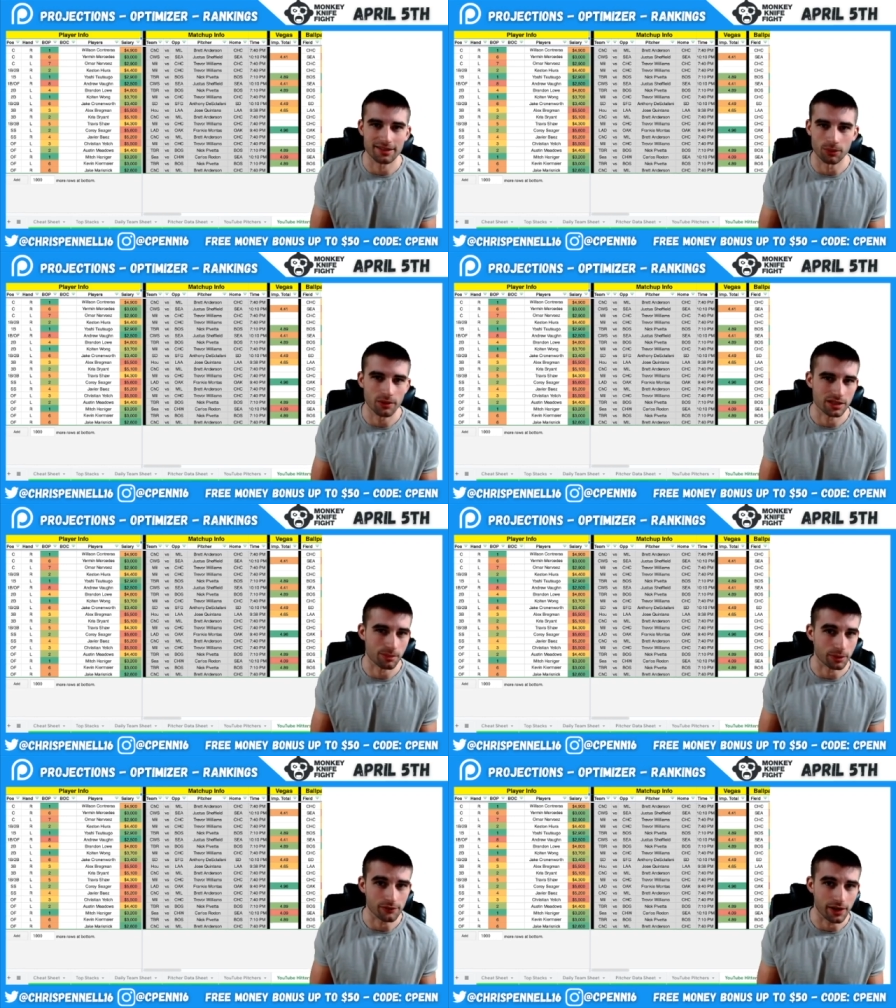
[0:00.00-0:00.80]
because it was an
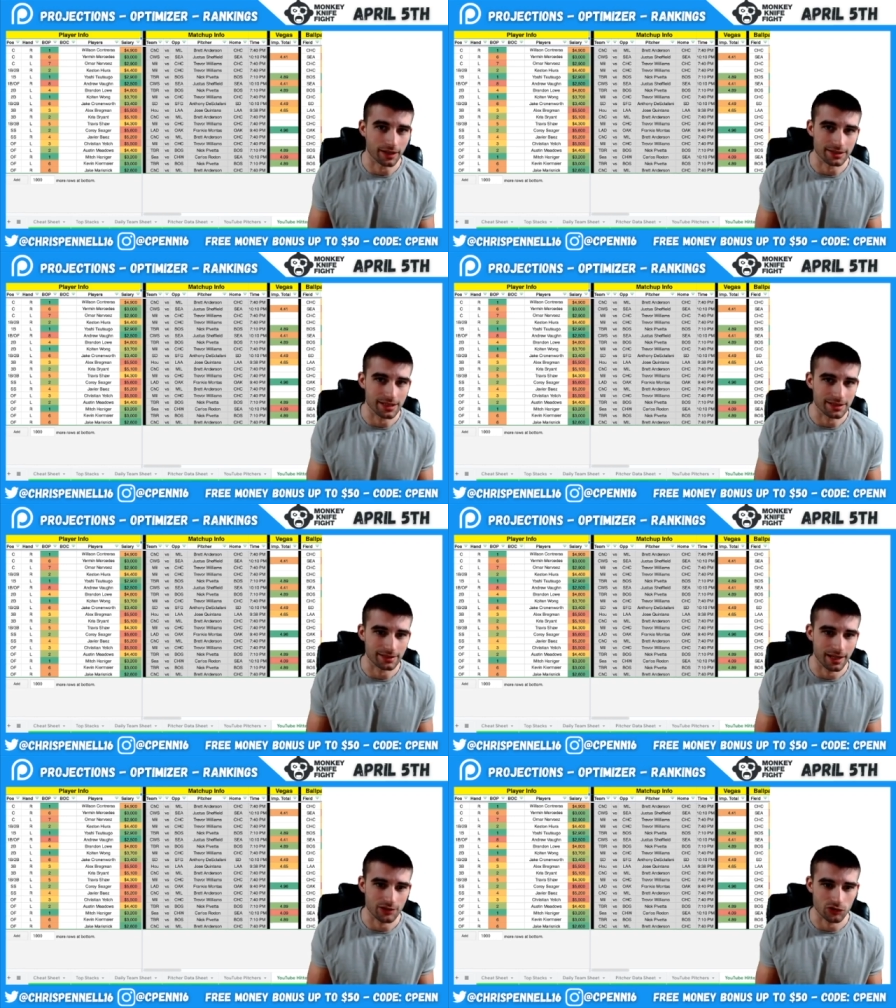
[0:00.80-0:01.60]
abbreviated season
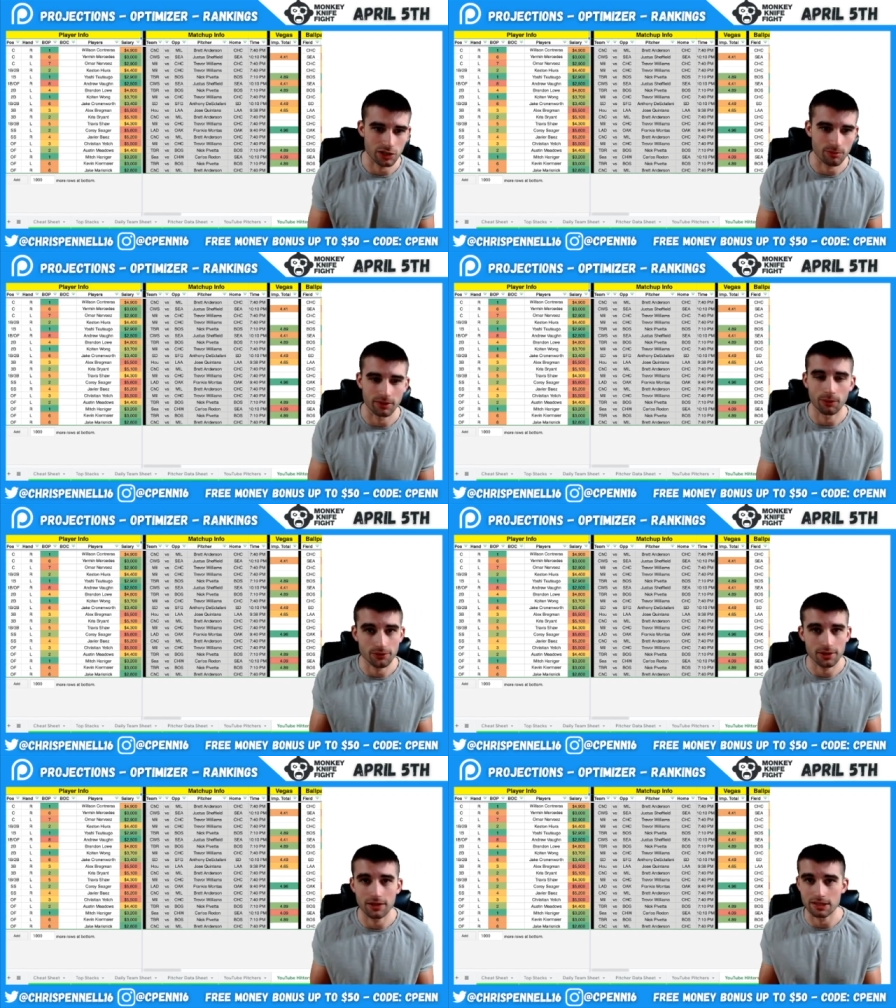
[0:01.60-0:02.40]
last year, but I
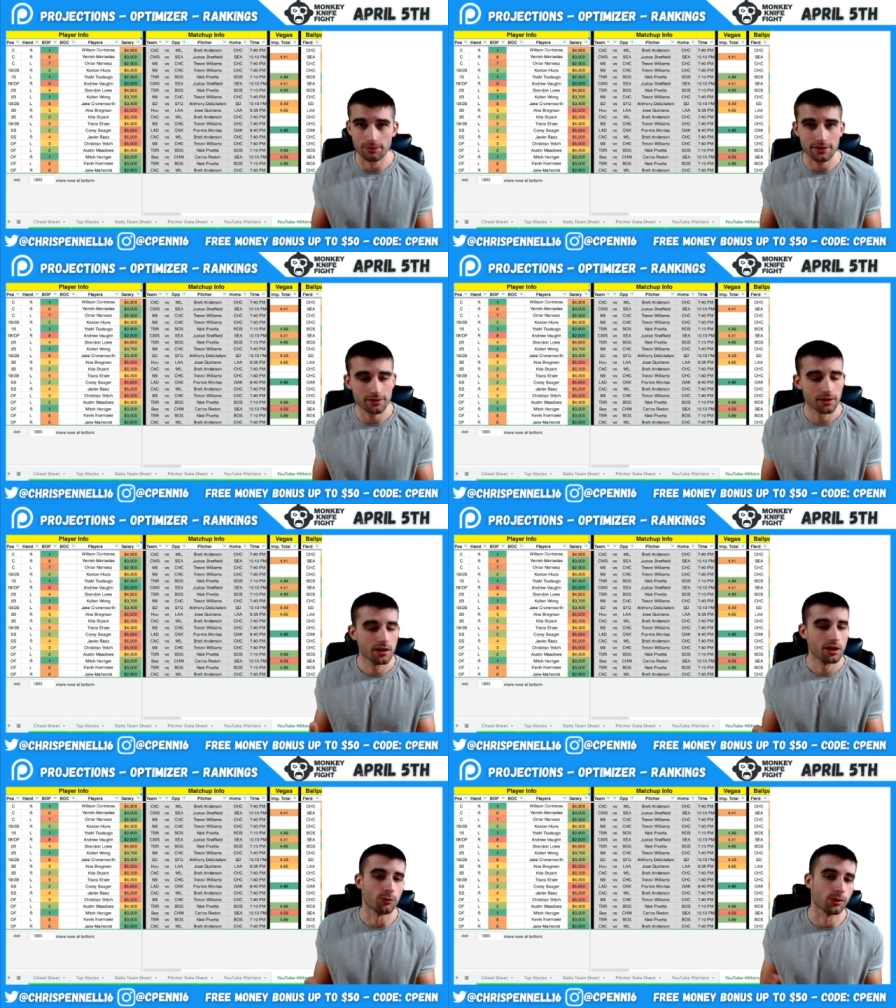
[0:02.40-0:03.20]
will say the splits
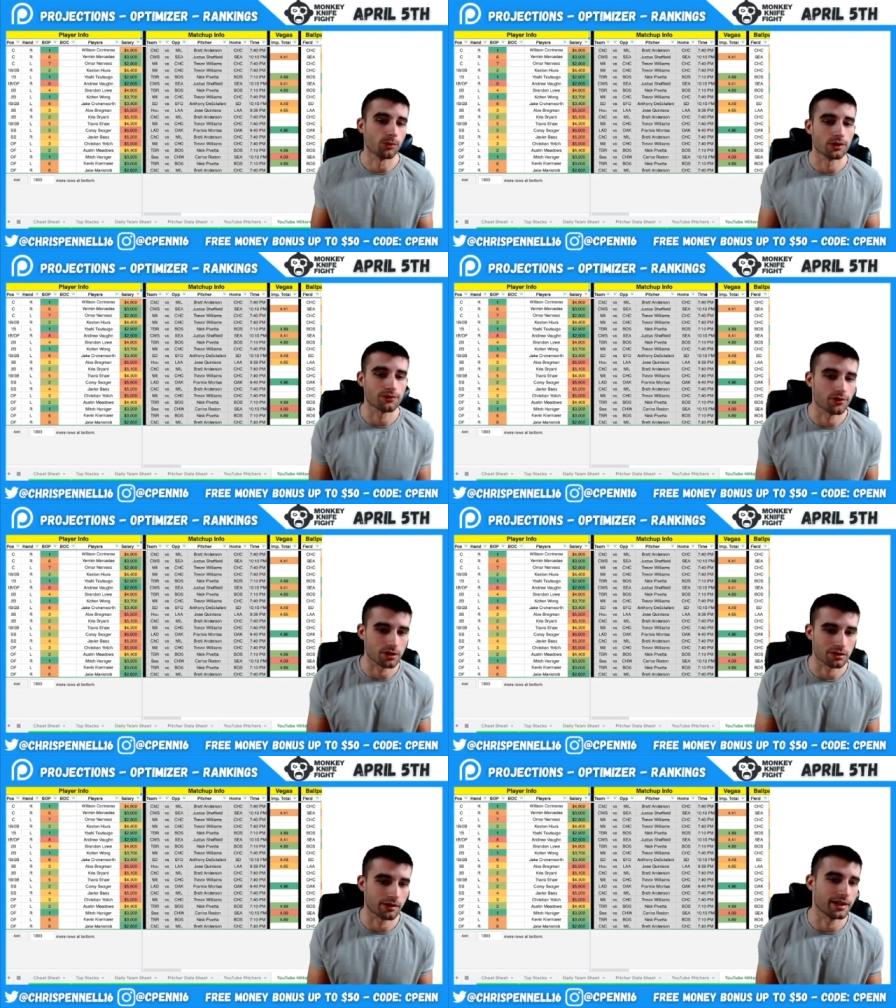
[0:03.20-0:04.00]
were worse
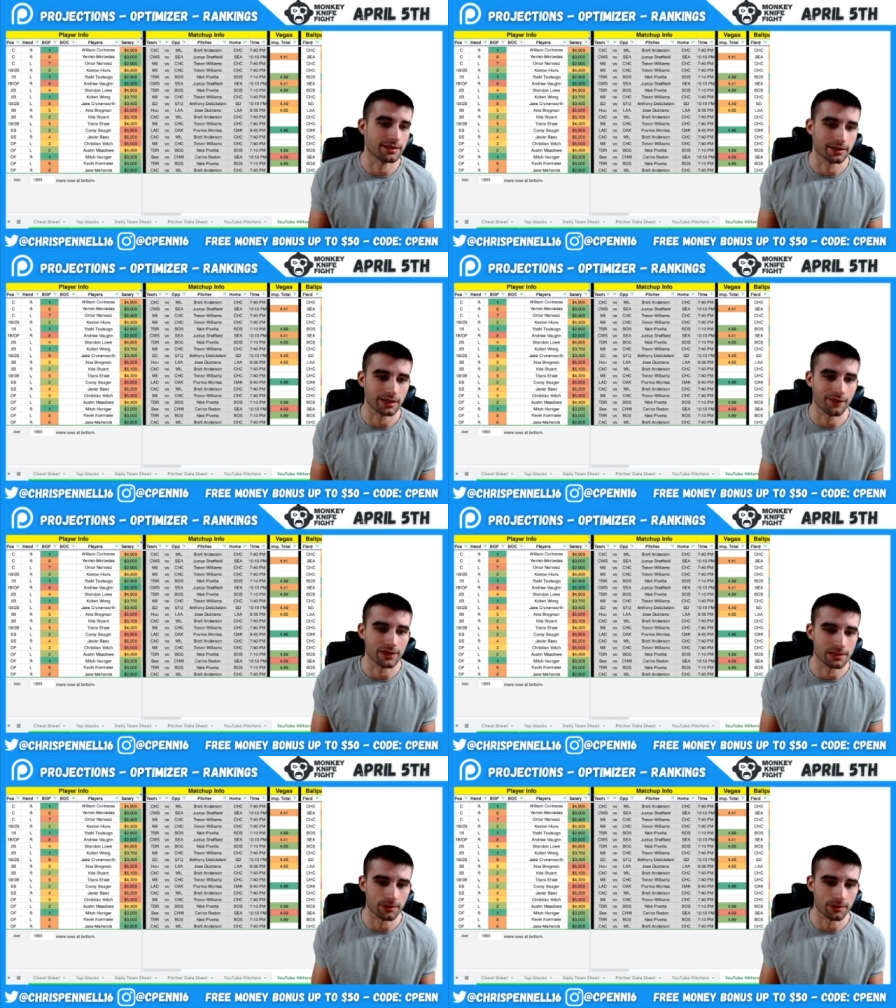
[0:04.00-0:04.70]
versus righties than lefties.